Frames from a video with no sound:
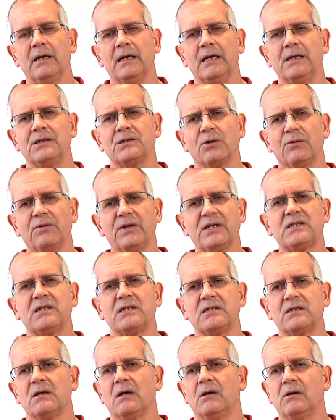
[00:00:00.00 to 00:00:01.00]
And so this
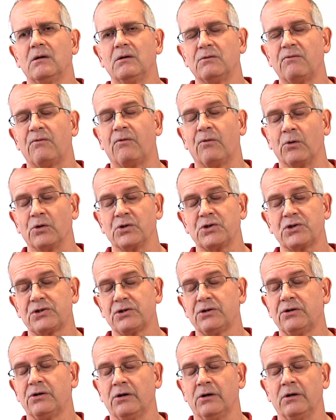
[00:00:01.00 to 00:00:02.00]
is for
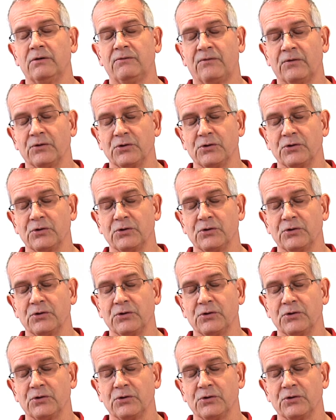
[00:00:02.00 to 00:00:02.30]
sure,